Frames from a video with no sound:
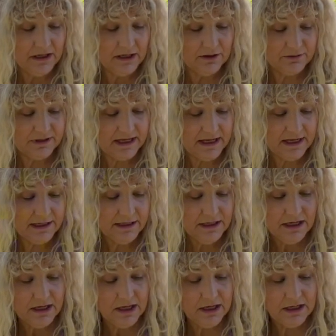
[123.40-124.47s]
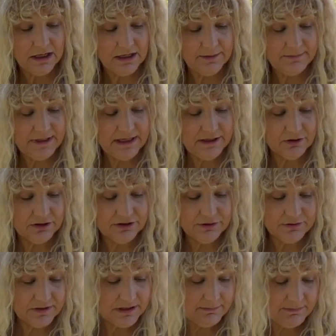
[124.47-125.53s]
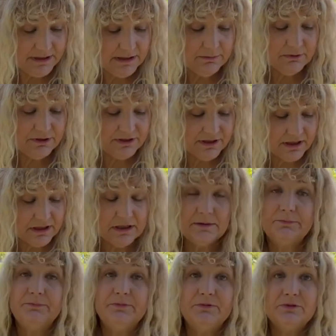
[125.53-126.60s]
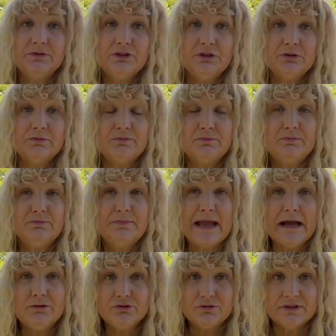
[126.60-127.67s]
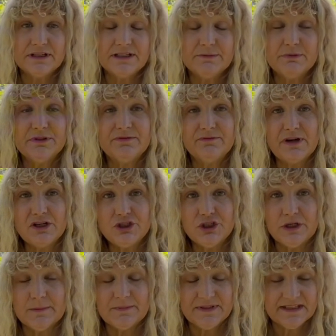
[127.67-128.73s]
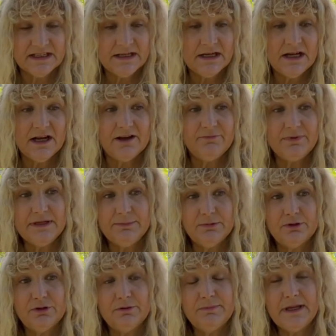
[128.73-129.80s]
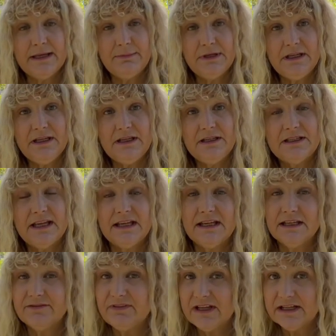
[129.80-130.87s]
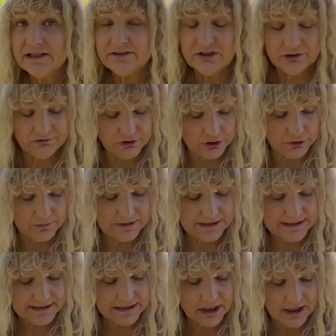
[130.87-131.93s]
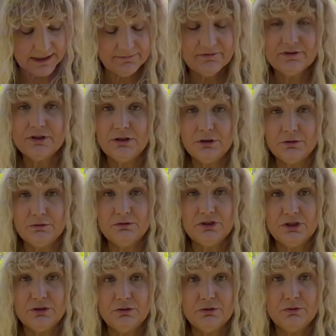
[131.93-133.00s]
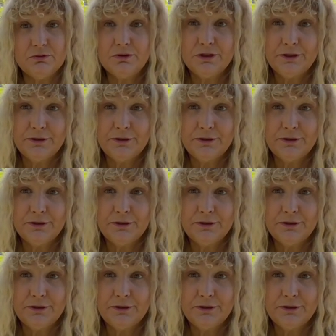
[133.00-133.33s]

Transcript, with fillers: Okay. Um, it also can be with, um, you know, boundaries with friendships of people maybe taking advantage of you, and it's time for you to,